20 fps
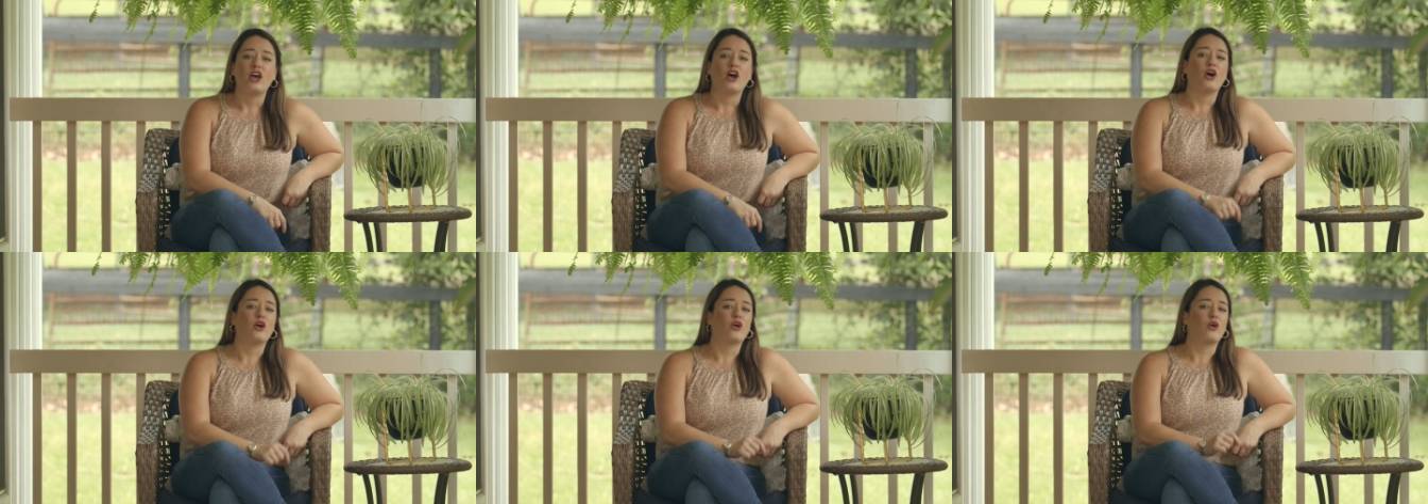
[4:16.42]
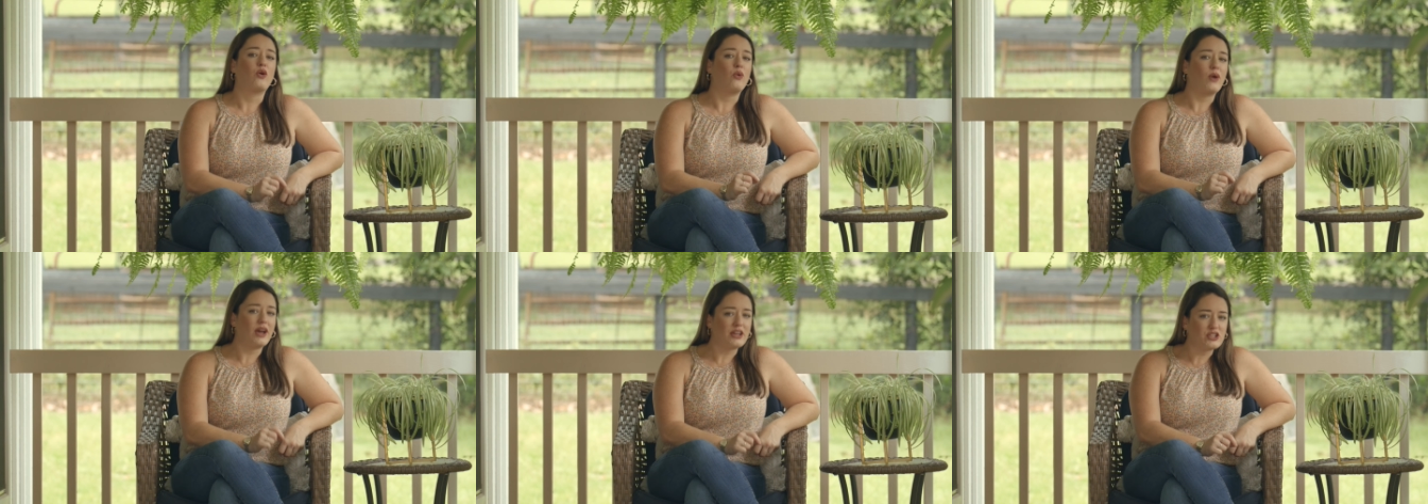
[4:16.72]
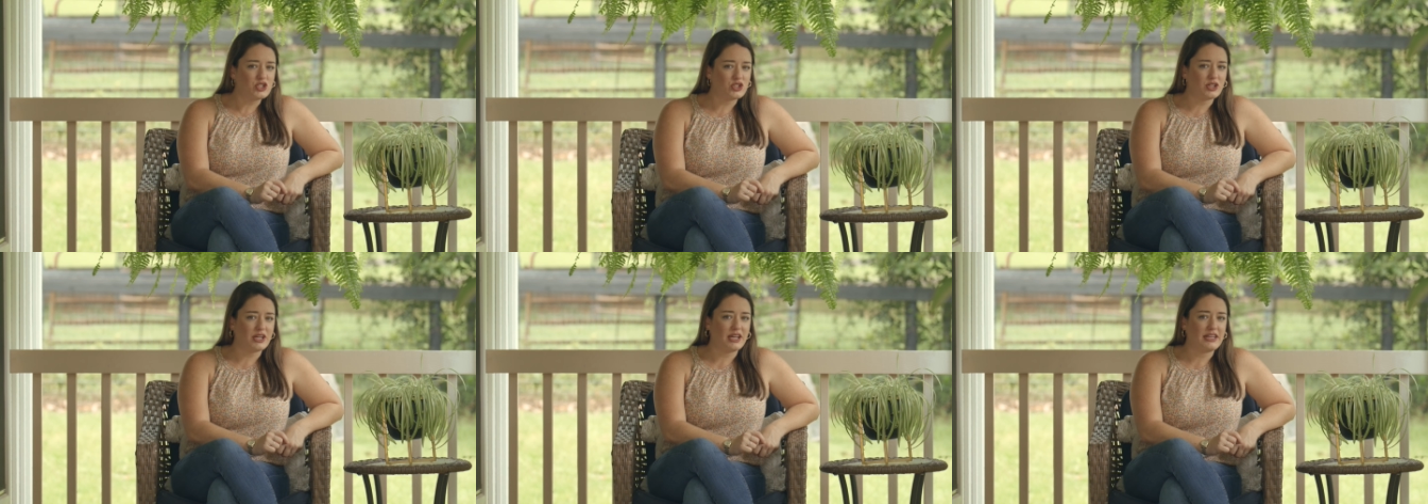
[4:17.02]

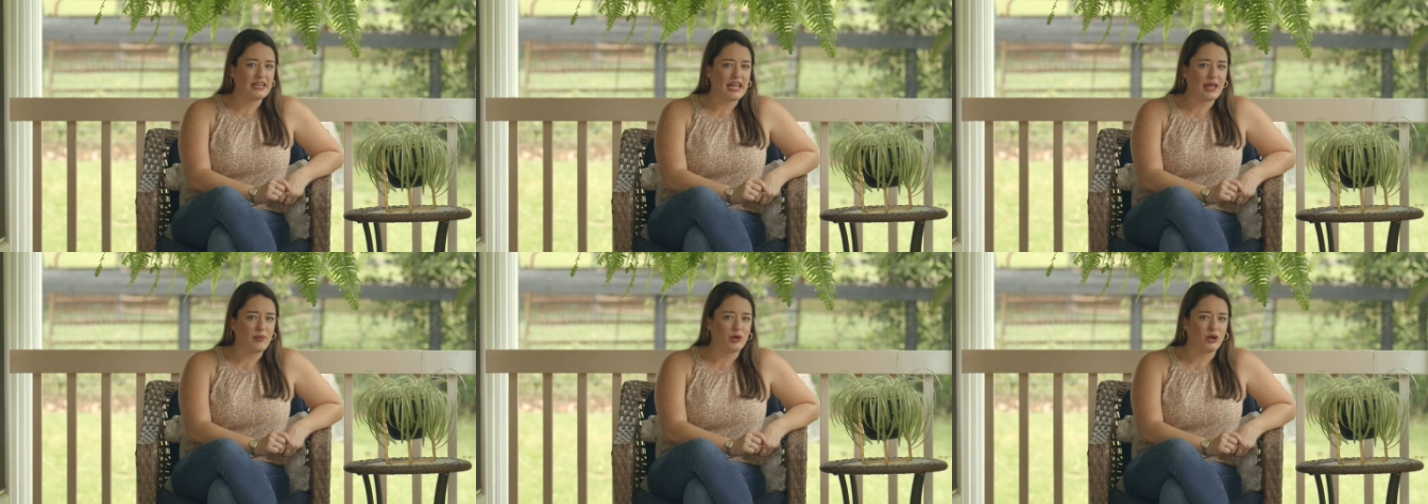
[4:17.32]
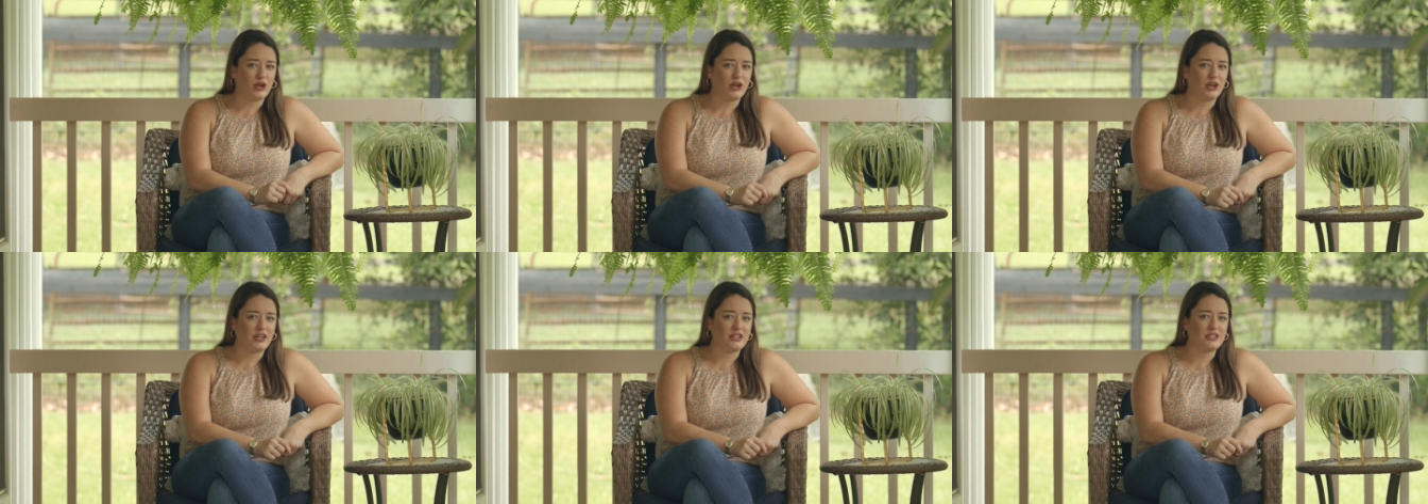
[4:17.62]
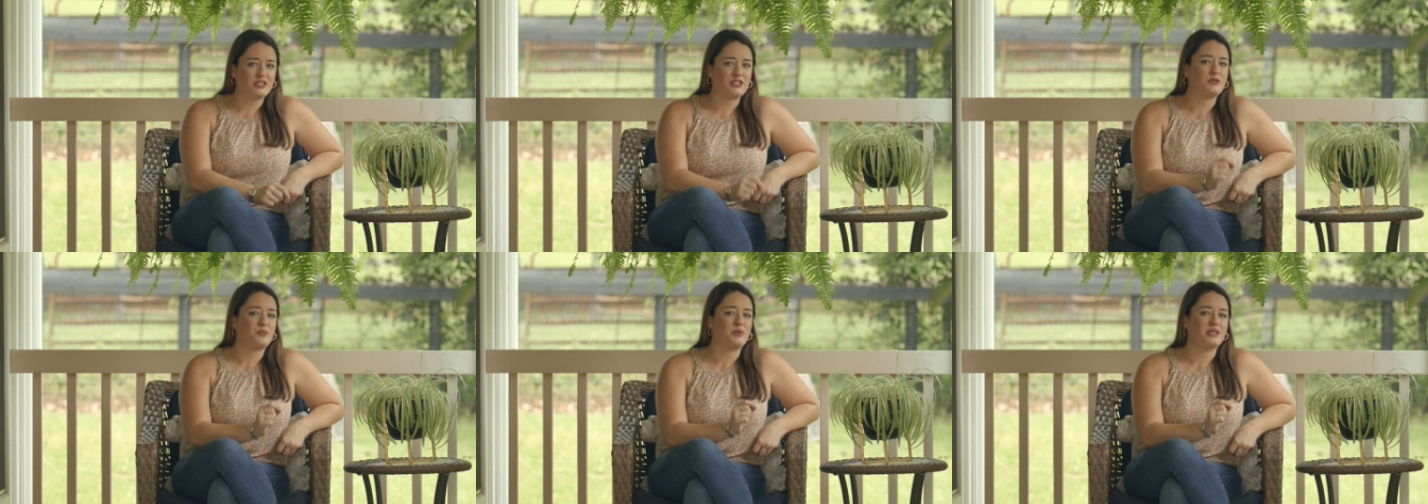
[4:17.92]
Equestrian neighborhoods
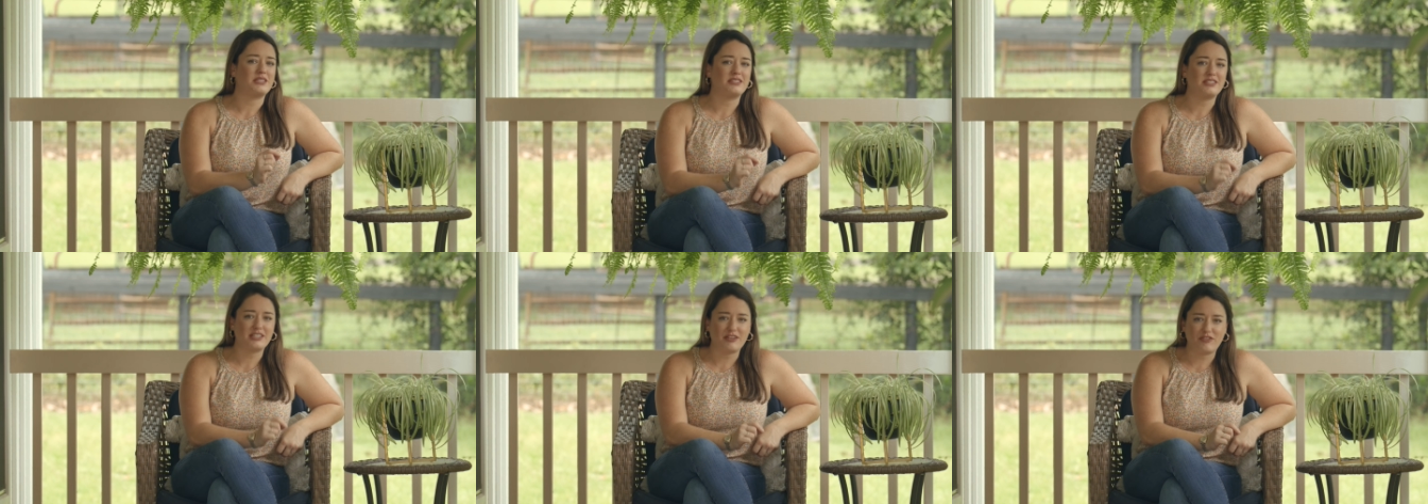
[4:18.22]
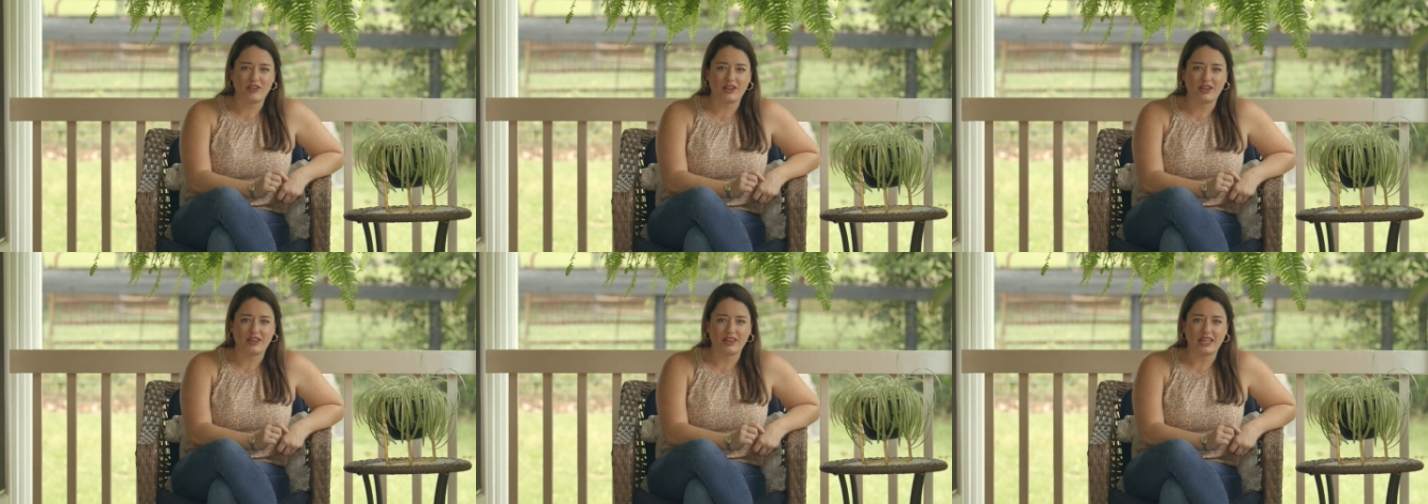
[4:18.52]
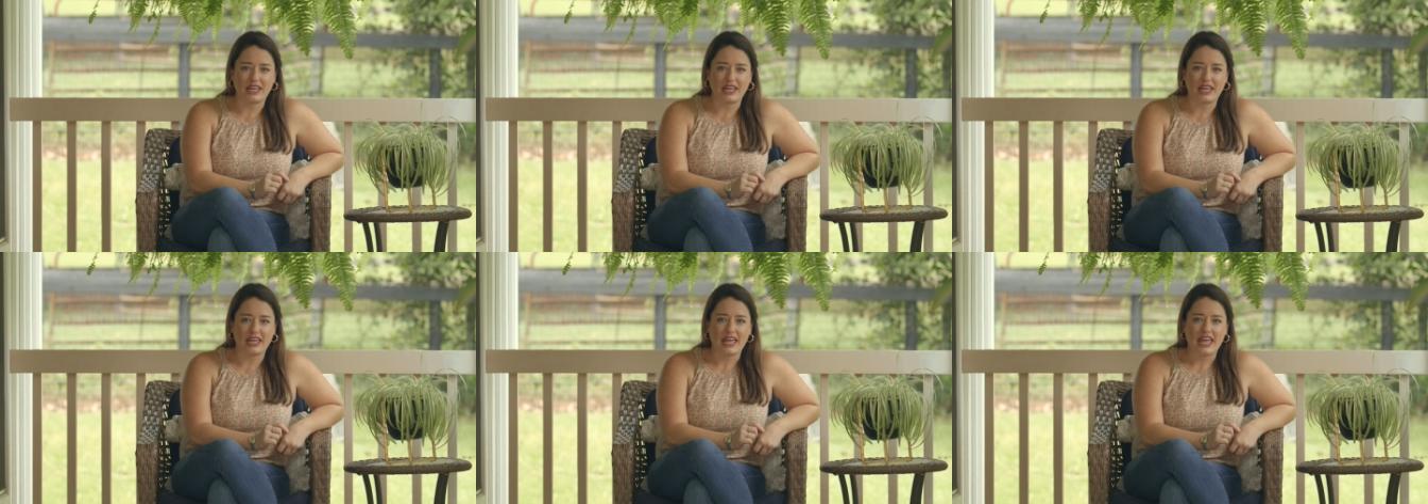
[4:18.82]

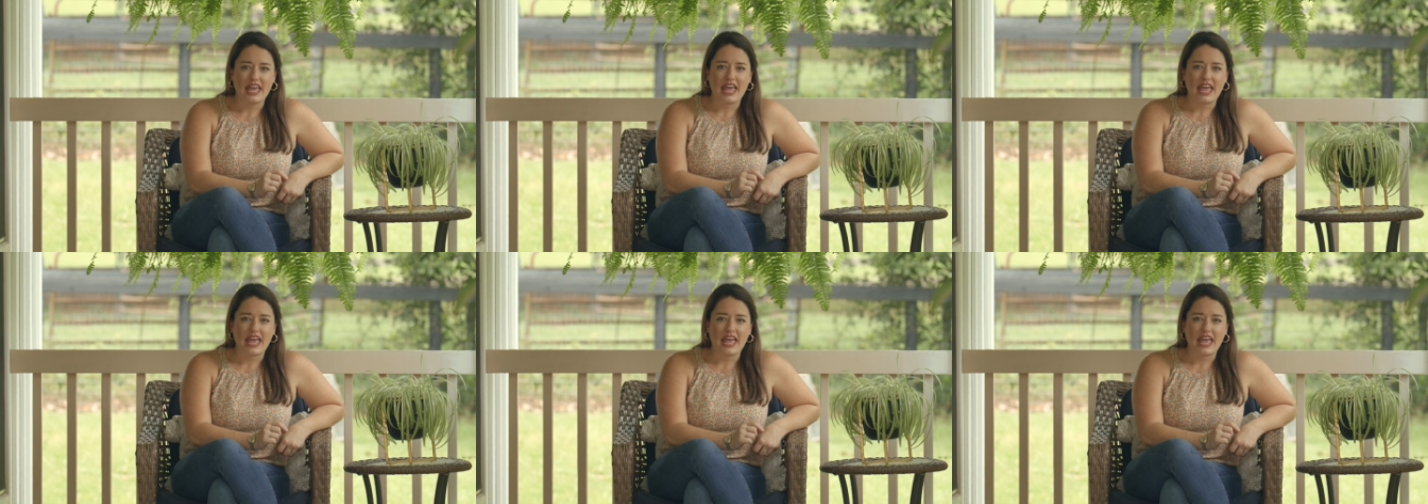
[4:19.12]
specifically,